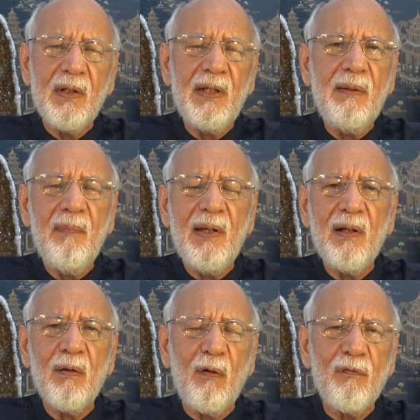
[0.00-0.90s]

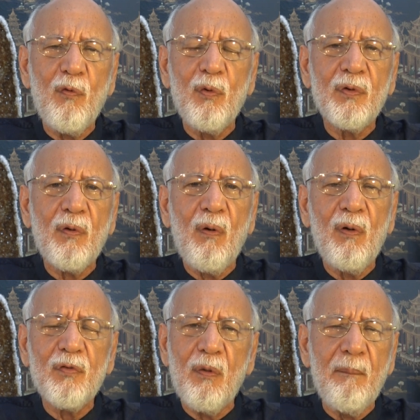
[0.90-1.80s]
Email or phone
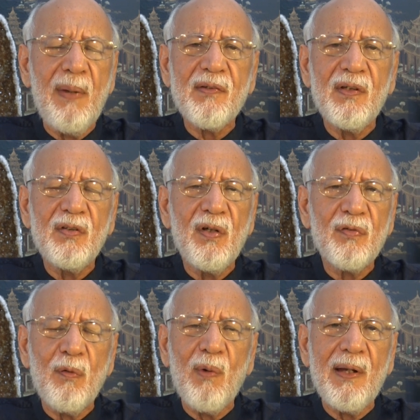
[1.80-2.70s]
calls or
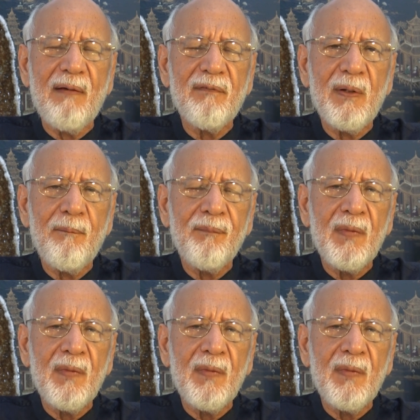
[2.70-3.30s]
messages or whatever.